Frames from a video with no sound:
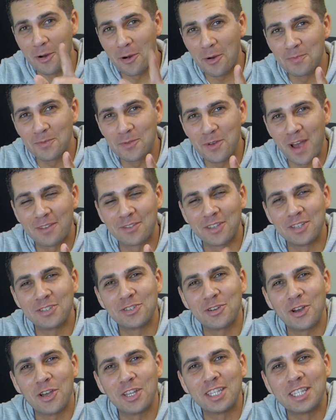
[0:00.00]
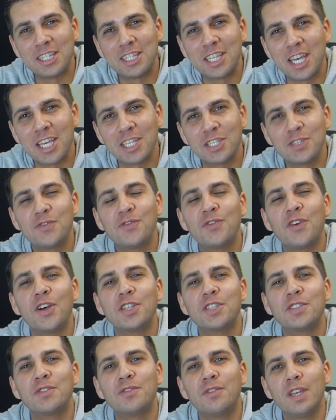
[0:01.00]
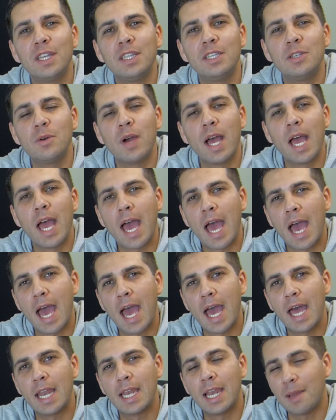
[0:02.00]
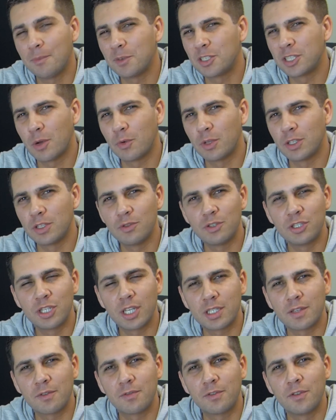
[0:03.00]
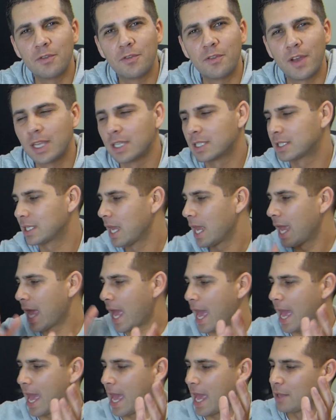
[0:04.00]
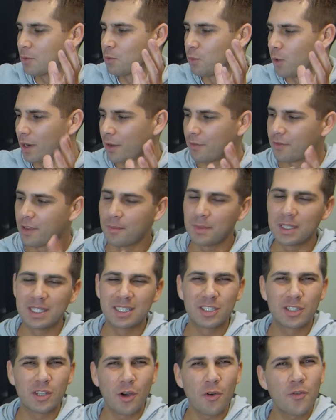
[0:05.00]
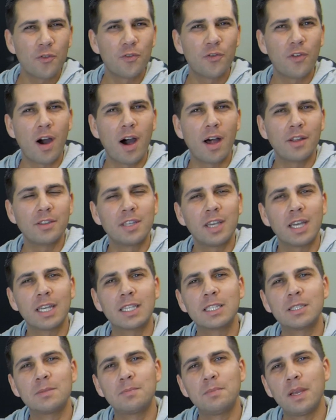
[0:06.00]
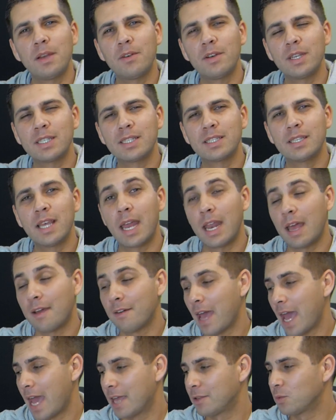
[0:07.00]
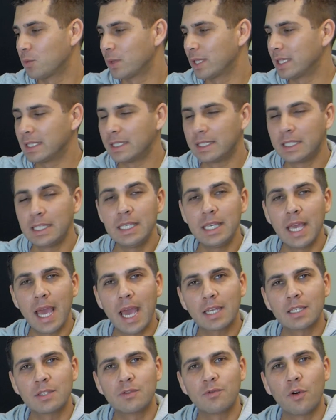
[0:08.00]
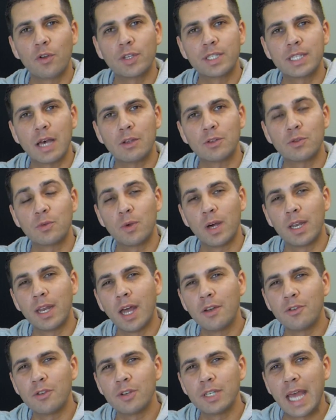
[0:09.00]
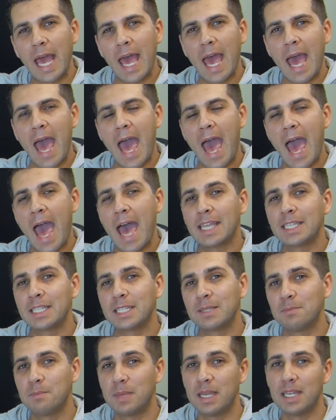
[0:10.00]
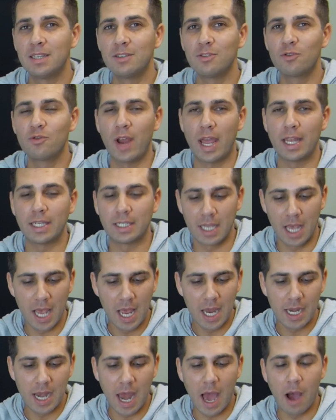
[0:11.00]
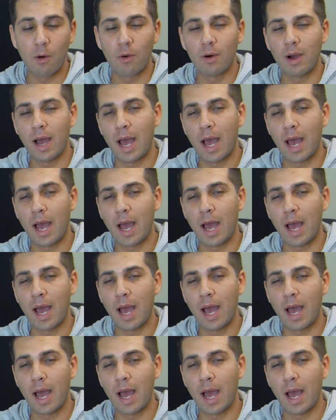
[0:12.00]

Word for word: hope you have enjoyed this first video and let me share with you just a few things and one of them is so far the experience that I've had with DX4100 has been great. Now,